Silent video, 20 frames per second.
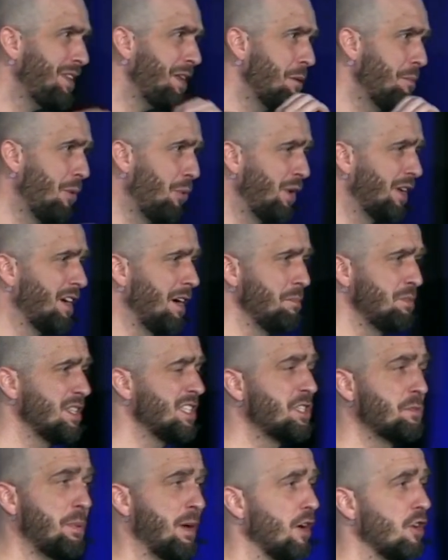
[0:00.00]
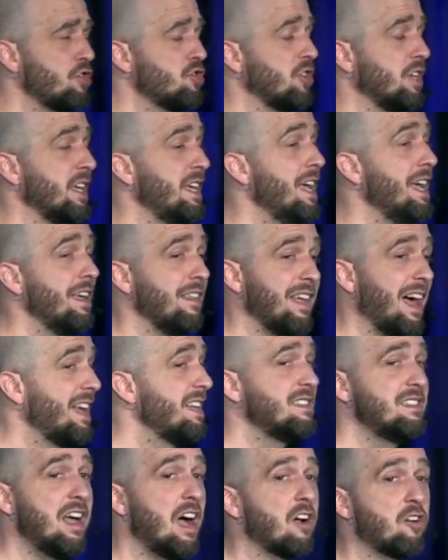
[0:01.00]
But when it comes to spiritually, that
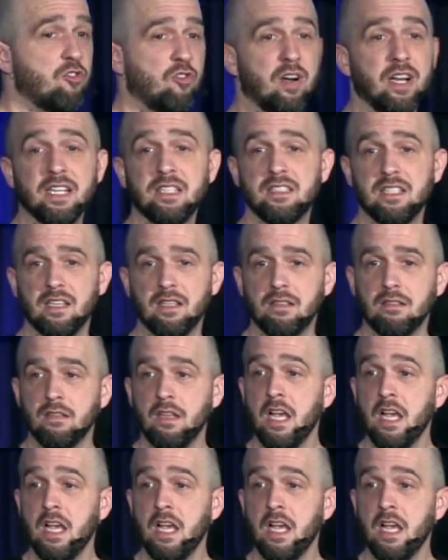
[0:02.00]
is not granted.